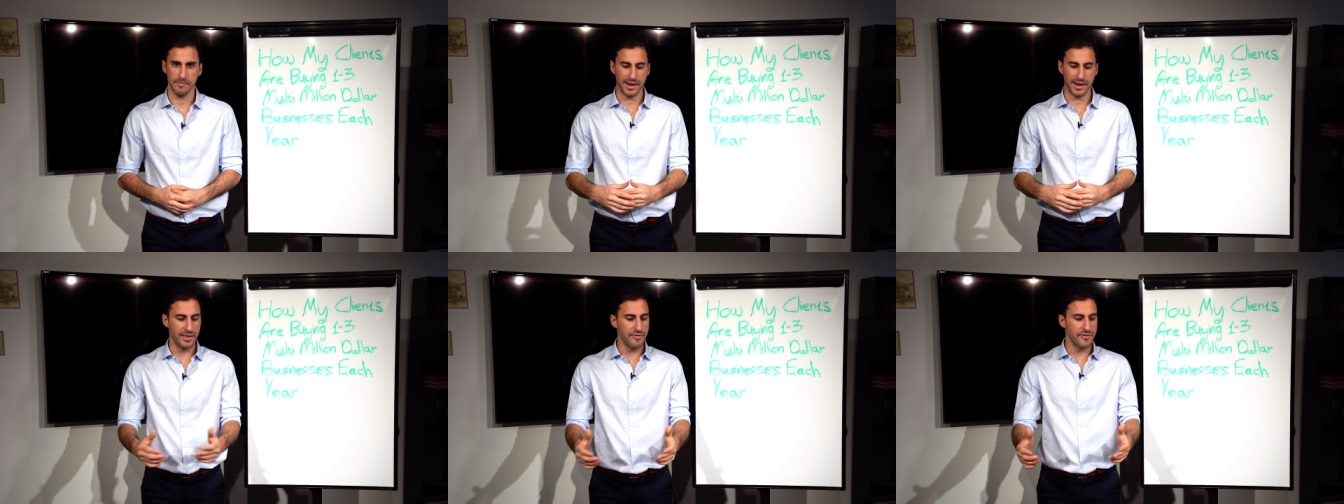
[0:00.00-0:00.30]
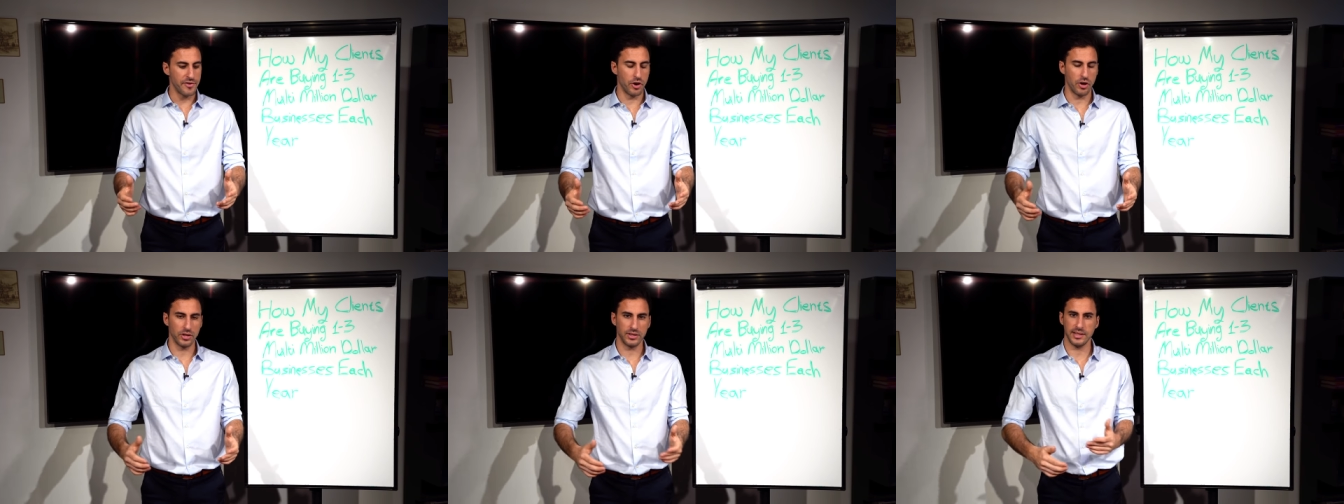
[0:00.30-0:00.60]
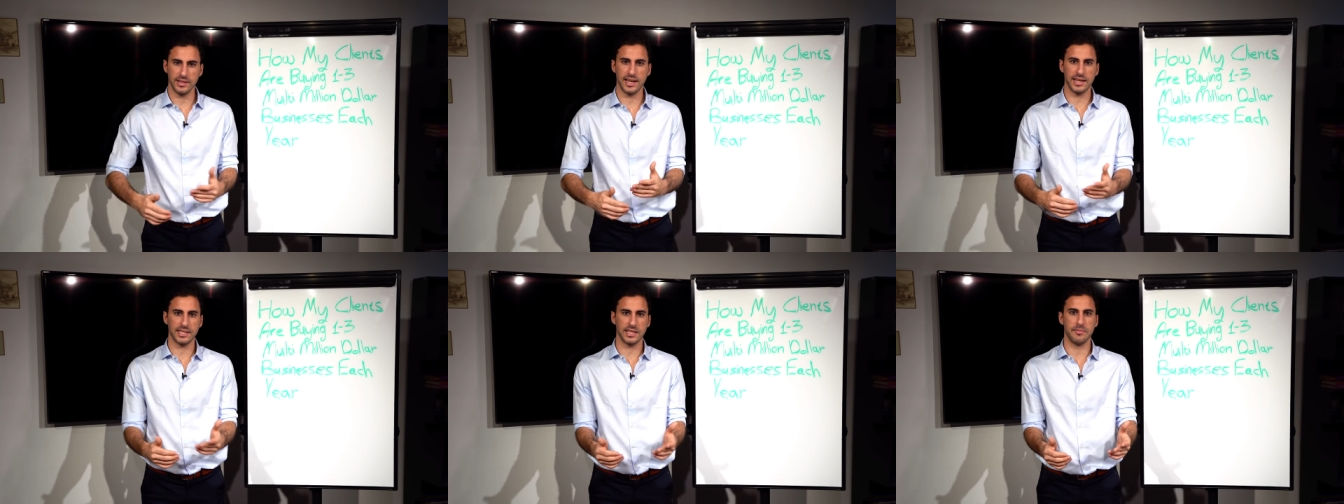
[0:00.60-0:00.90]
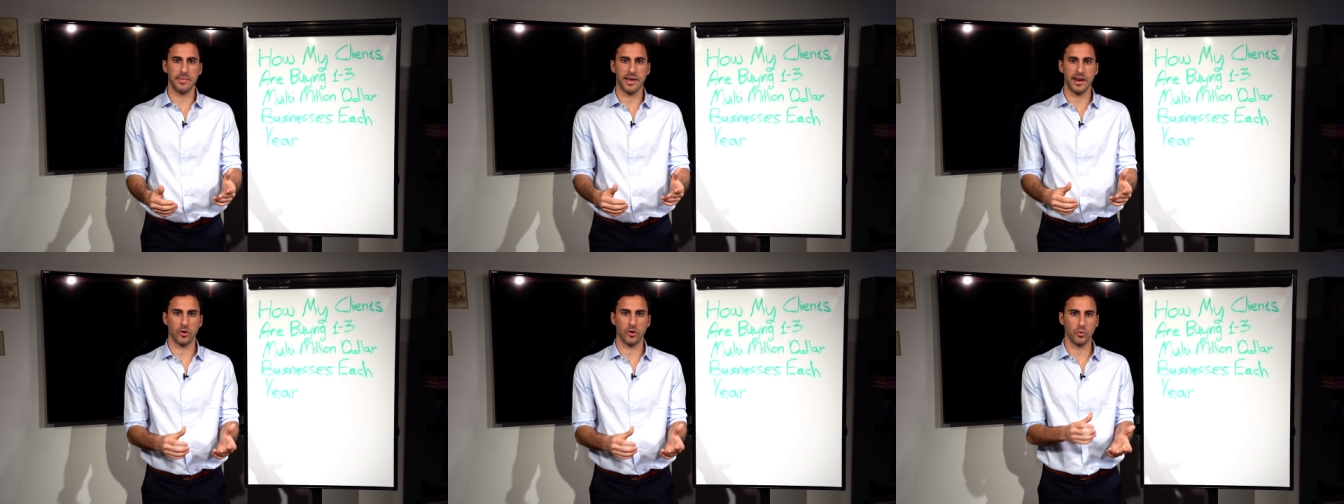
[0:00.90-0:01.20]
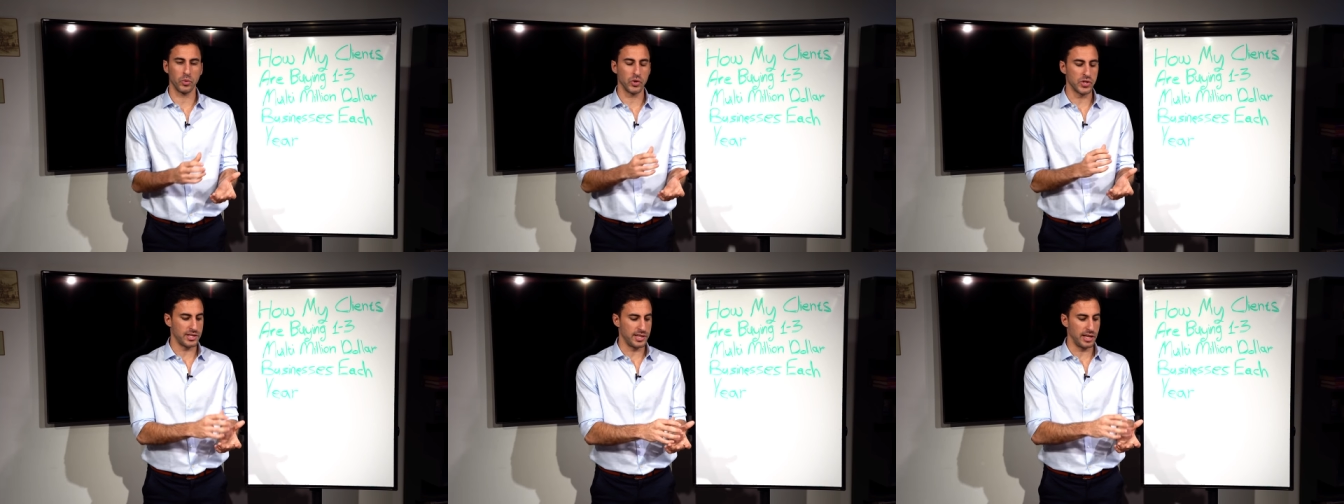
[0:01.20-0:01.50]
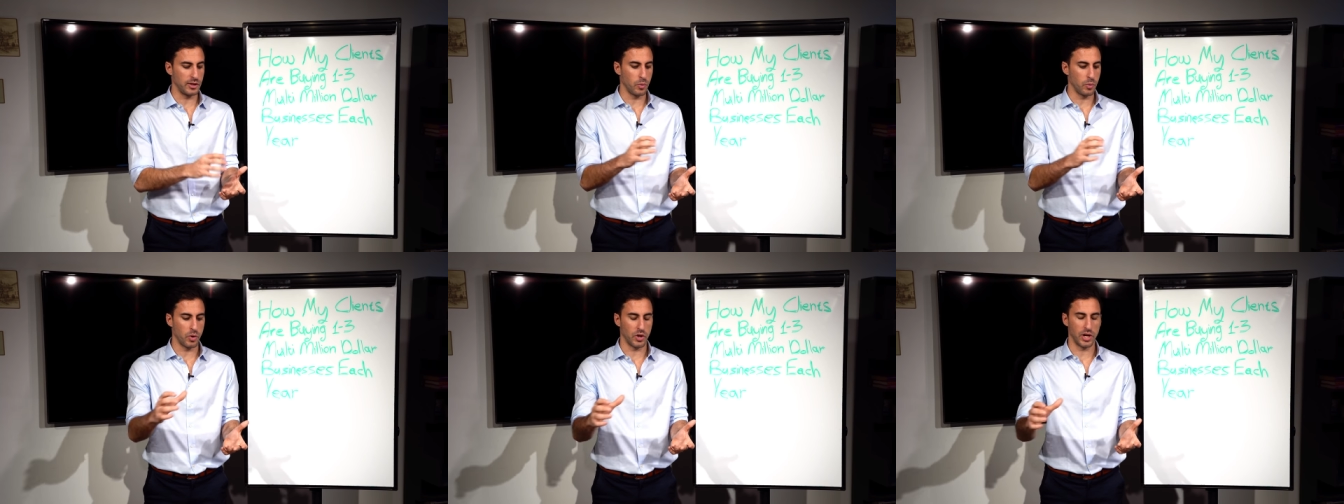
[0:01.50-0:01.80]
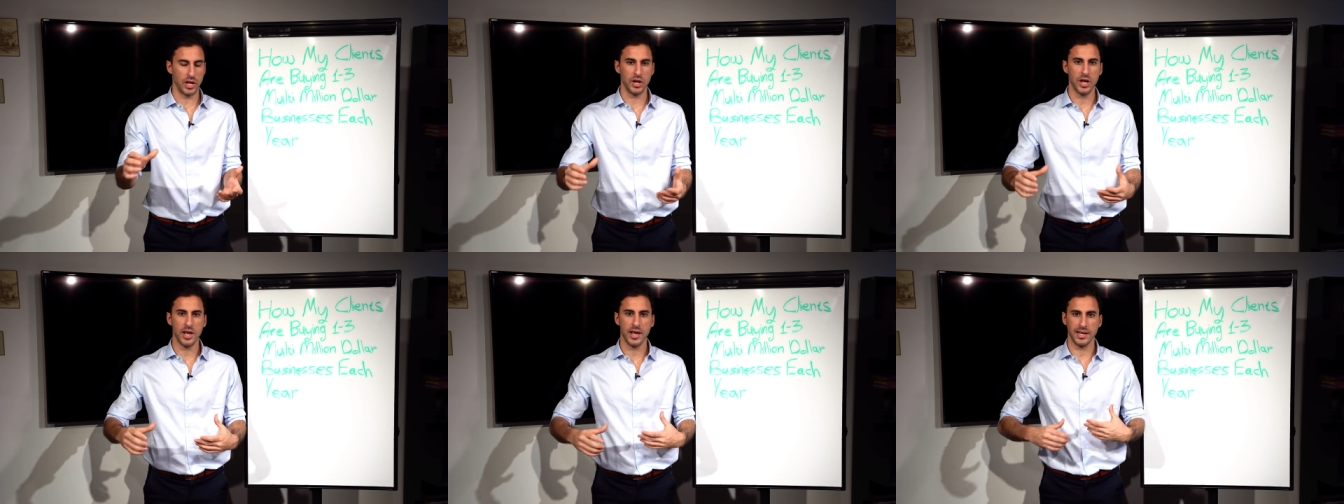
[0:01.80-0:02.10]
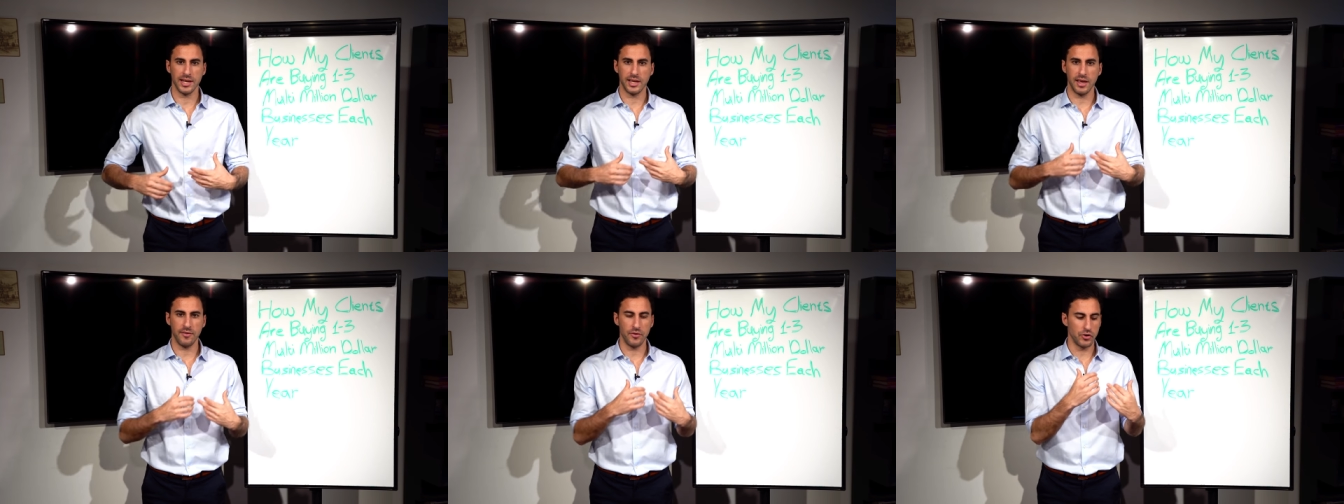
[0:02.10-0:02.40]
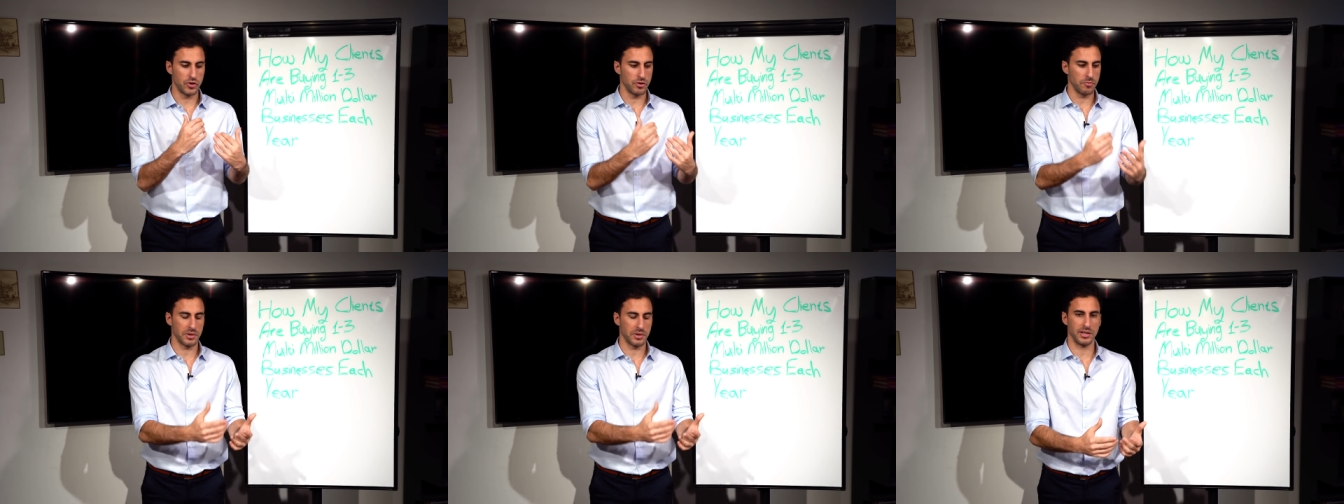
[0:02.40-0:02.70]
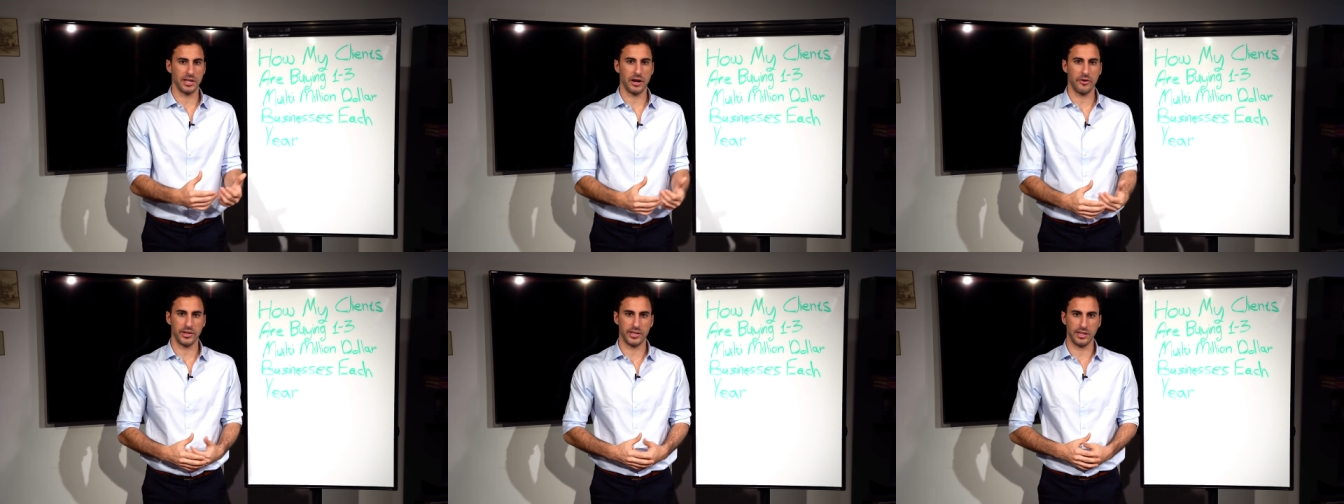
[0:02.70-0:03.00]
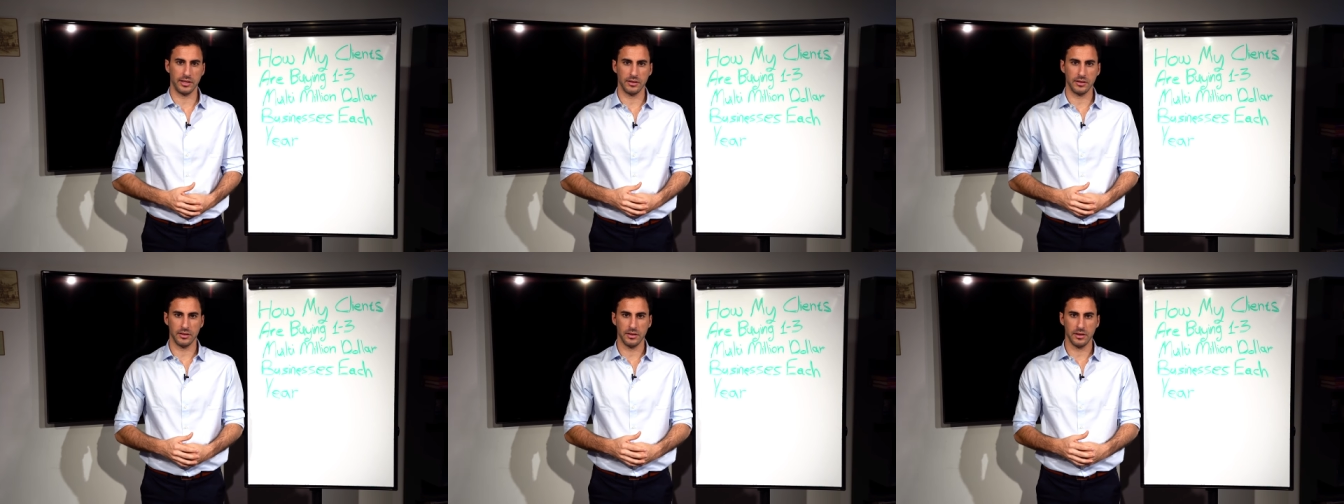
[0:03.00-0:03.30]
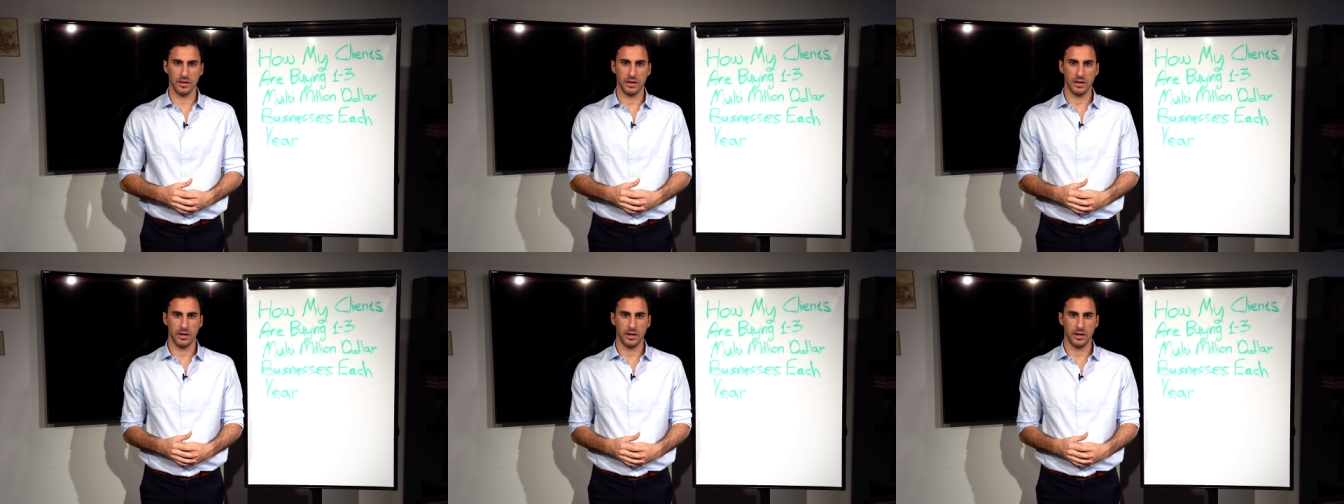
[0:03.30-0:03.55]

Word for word: But if not, it doesn't matter. We'll still want to give you some clarity.